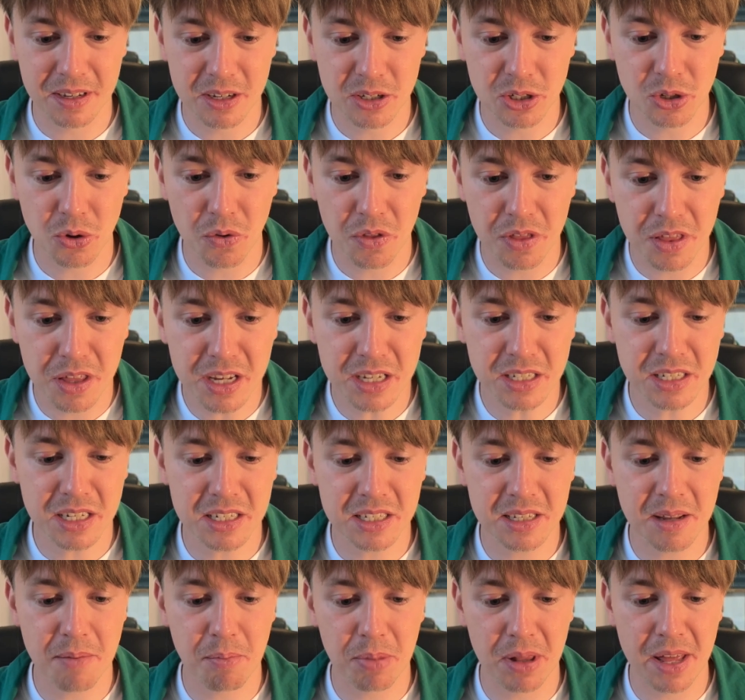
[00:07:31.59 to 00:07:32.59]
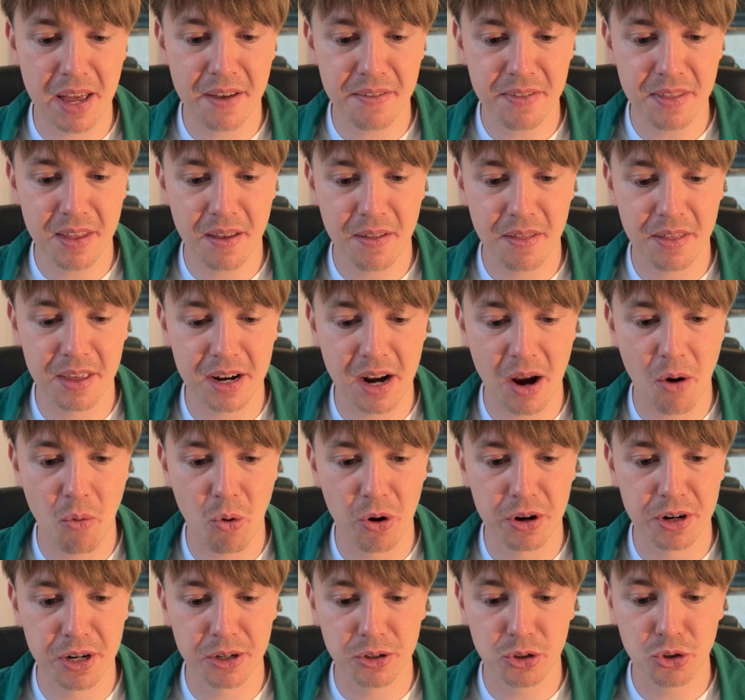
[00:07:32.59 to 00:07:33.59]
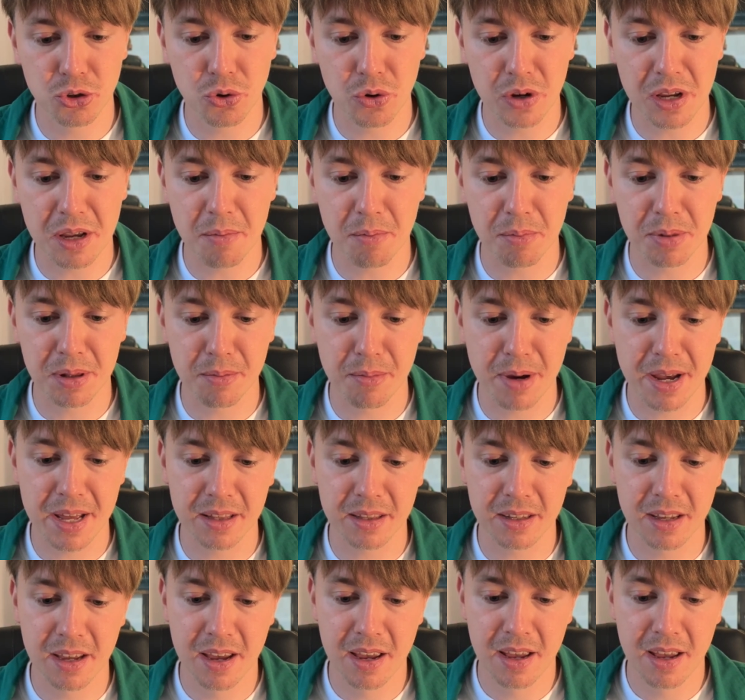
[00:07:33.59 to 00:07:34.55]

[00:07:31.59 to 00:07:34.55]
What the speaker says: So this is the plan that I wanted to implement.